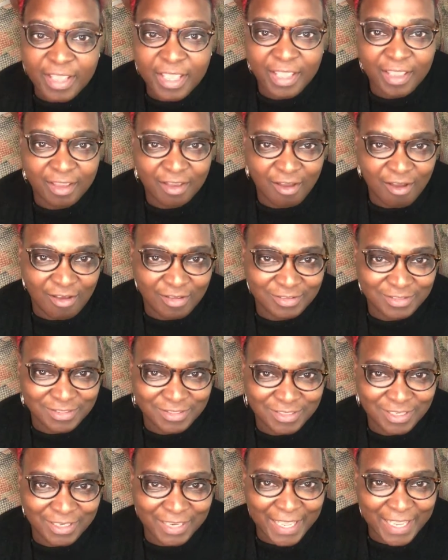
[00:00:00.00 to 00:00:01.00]
in
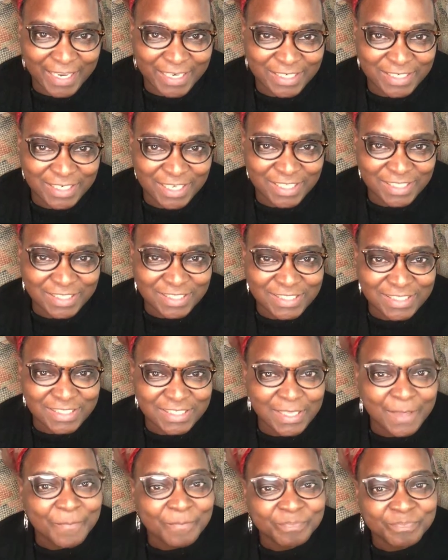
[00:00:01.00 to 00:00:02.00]

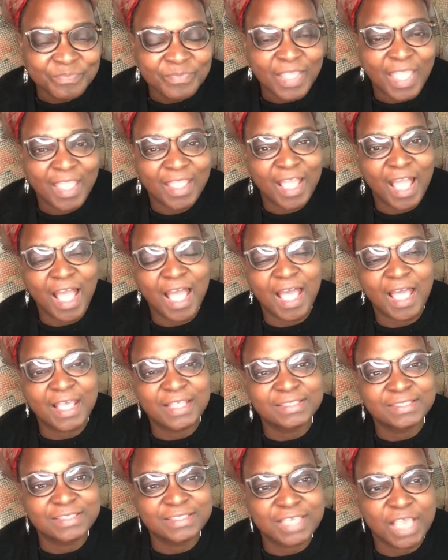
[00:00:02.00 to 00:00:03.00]
constellations.
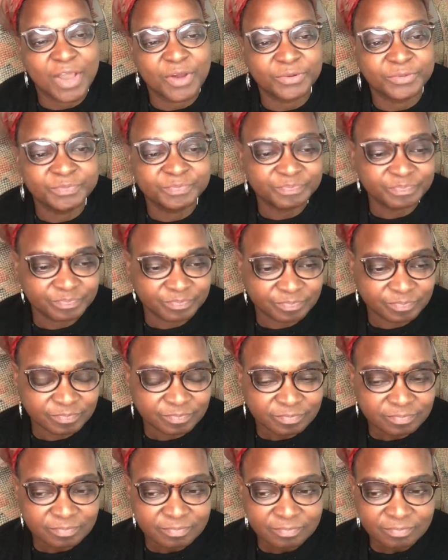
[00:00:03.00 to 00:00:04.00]
And so
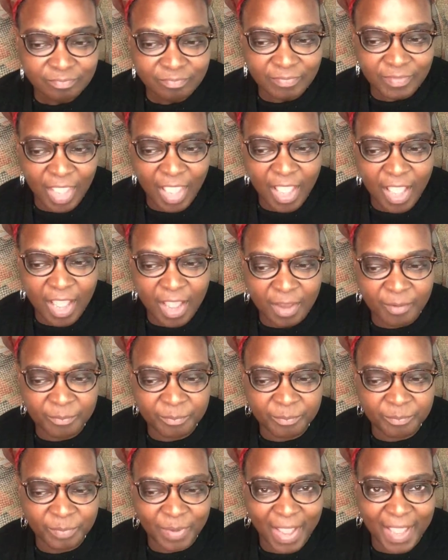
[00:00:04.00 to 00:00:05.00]

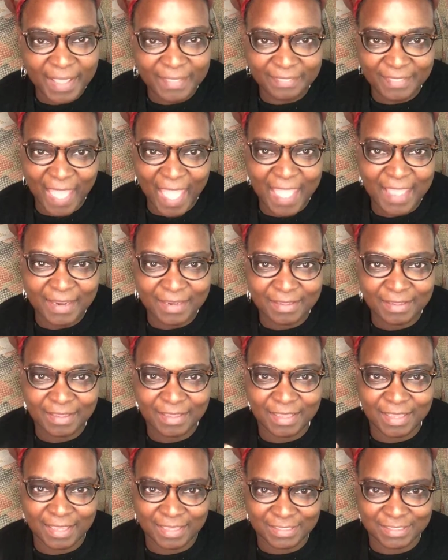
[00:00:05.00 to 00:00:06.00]
by that
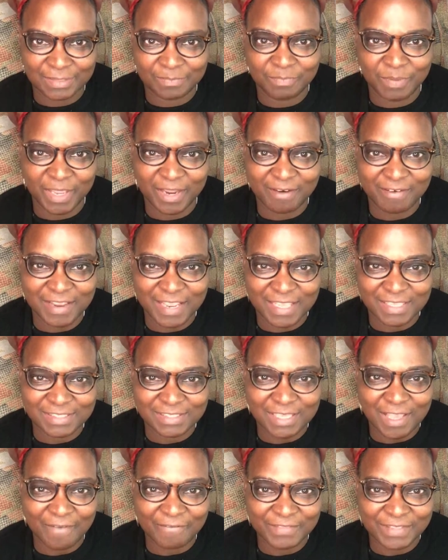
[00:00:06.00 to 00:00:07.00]

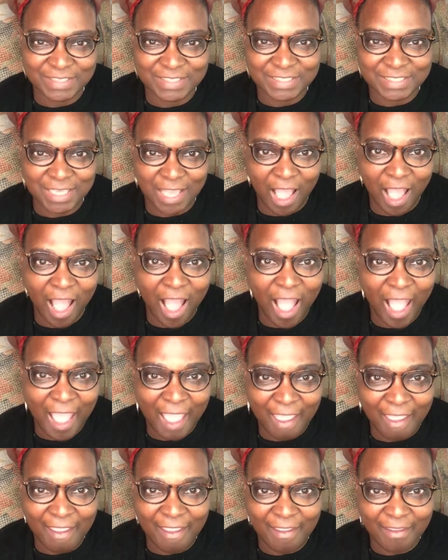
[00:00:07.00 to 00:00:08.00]
experience of the
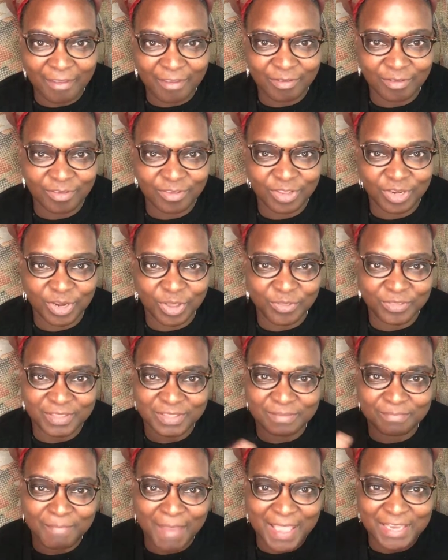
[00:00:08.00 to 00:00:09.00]
sky,
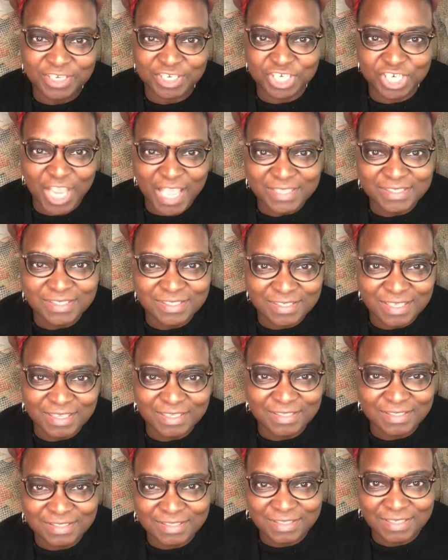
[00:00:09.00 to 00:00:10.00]
this majestic
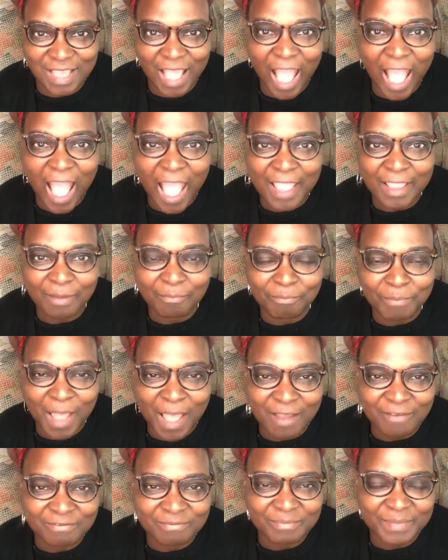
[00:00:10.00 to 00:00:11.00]
sky
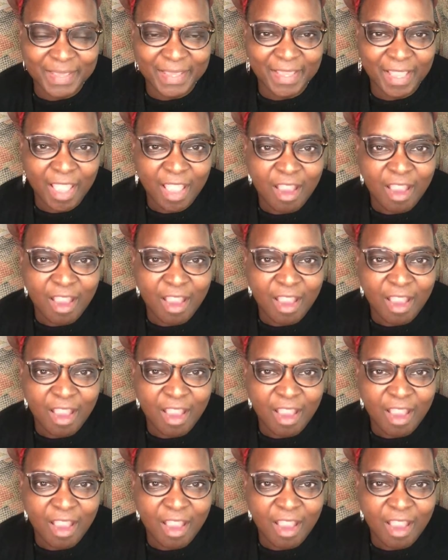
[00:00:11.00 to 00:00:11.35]
above me,